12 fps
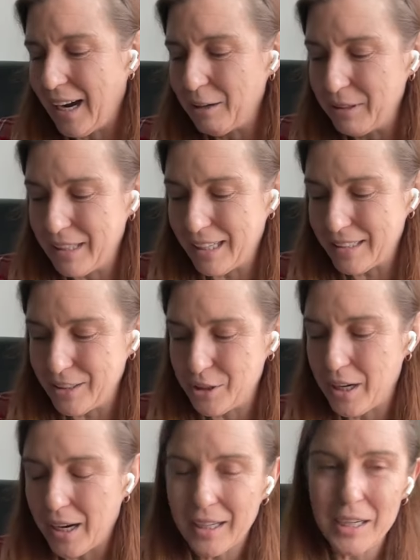Irena, you
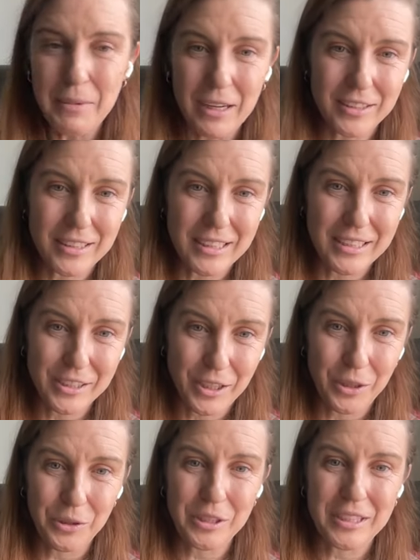got to come out to the East
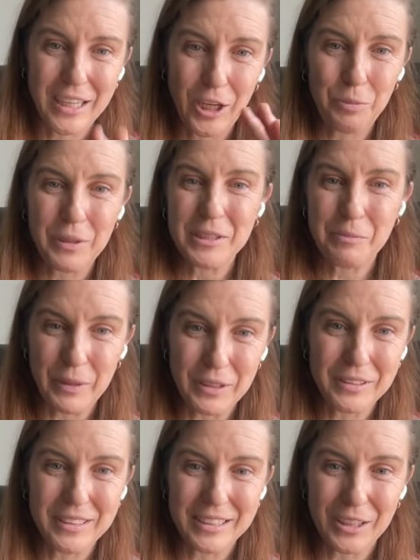Coast and help us
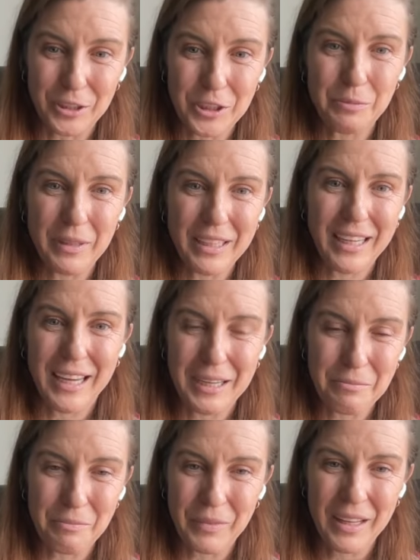build this ultimate
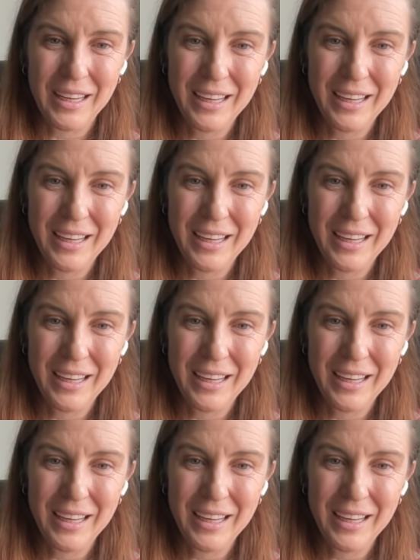game.